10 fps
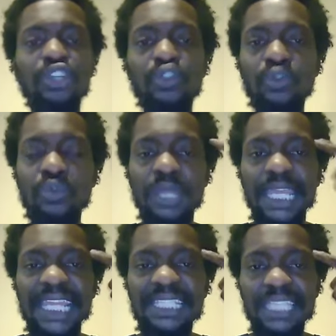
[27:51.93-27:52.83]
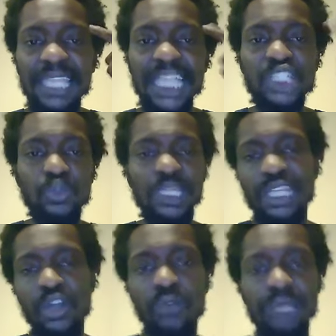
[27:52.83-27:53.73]
You
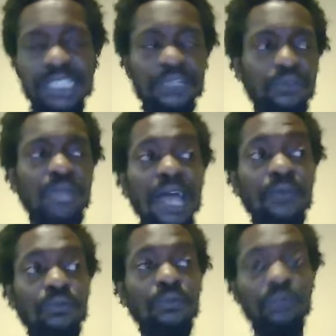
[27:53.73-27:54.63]
intellectually homeless if you're not